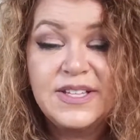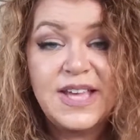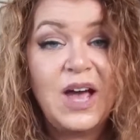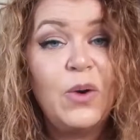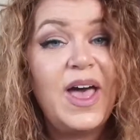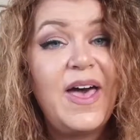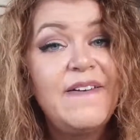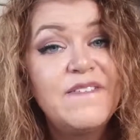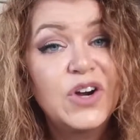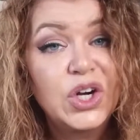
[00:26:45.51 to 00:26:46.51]

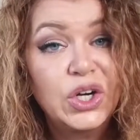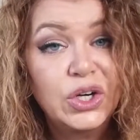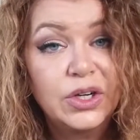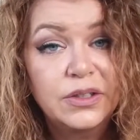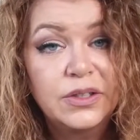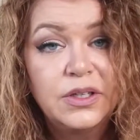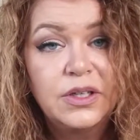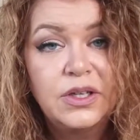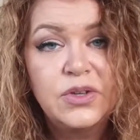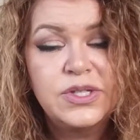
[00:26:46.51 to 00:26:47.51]
However,
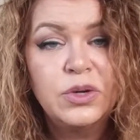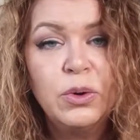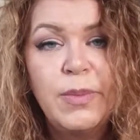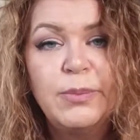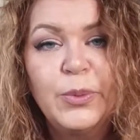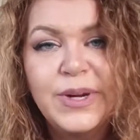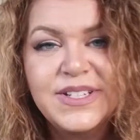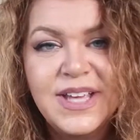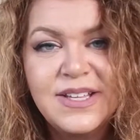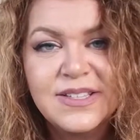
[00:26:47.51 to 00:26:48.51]
you still remember what it
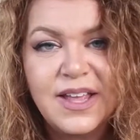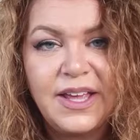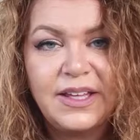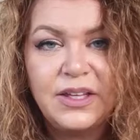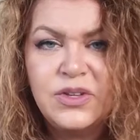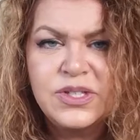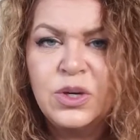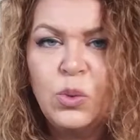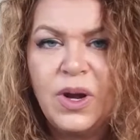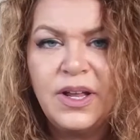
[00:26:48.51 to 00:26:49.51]
tastes like. You still
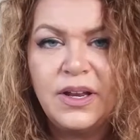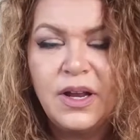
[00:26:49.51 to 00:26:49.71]
want it.